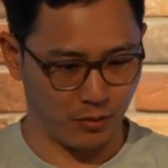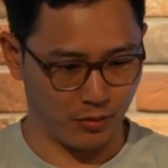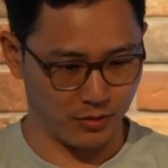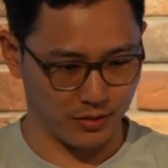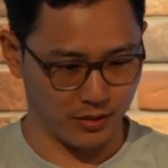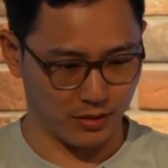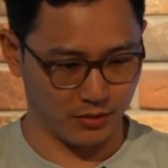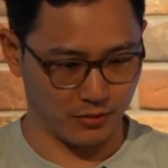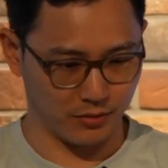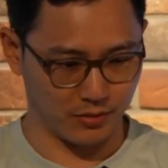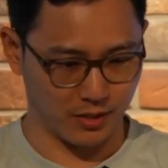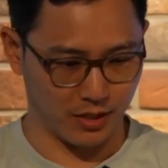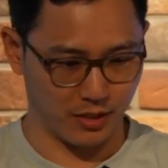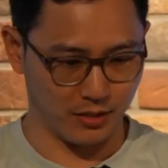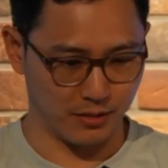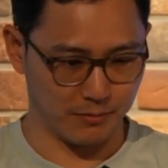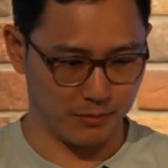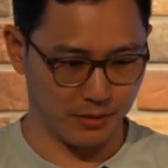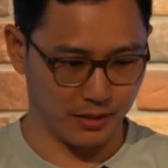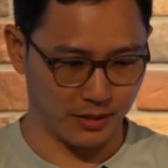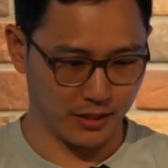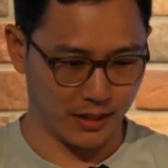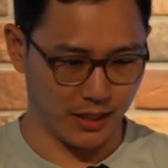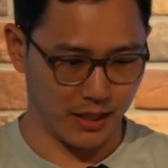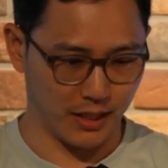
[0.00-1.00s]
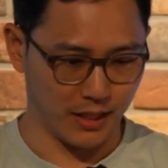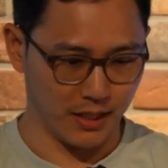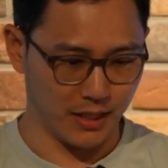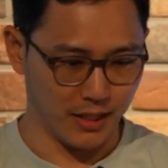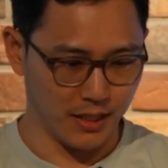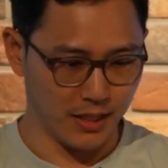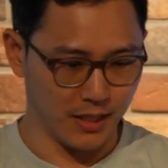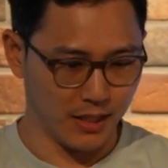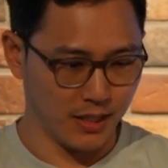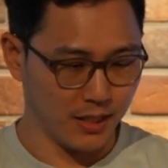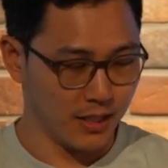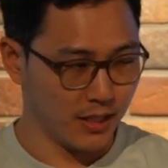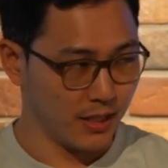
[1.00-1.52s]
horizontal scalability
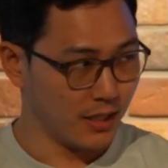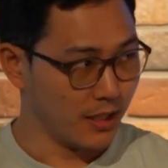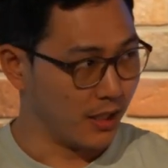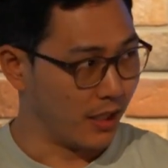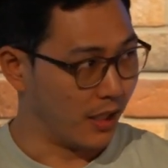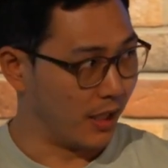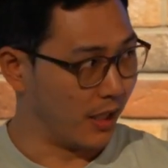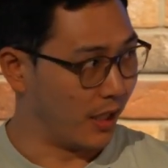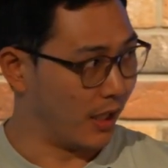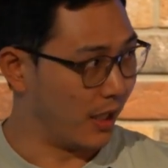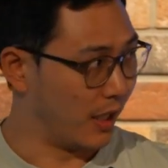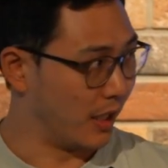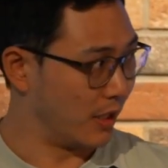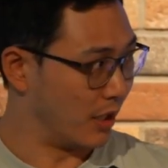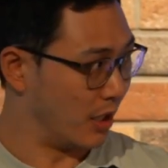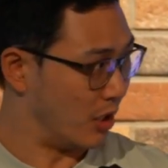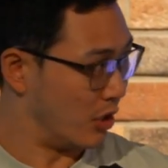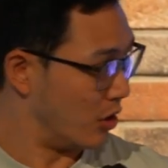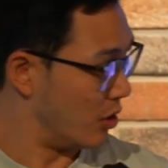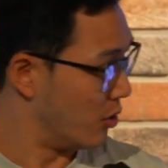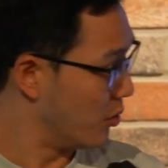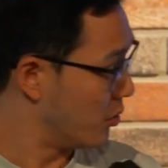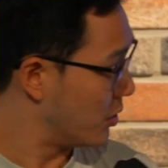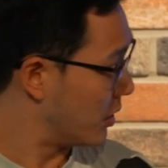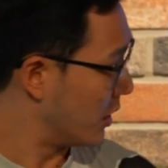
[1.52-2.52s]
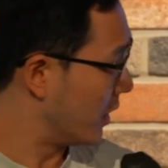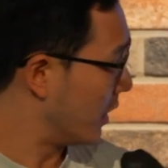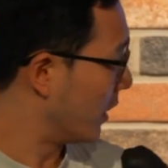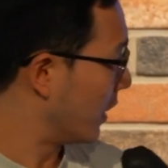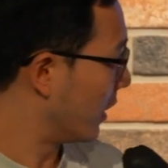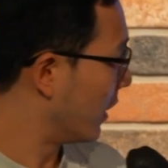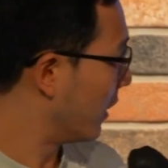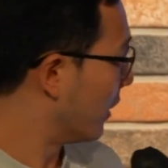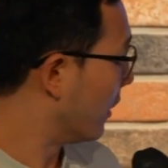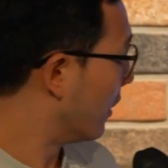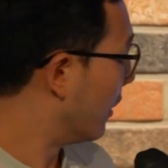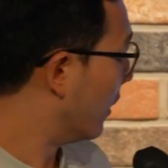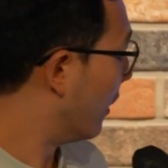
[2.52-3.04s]
and using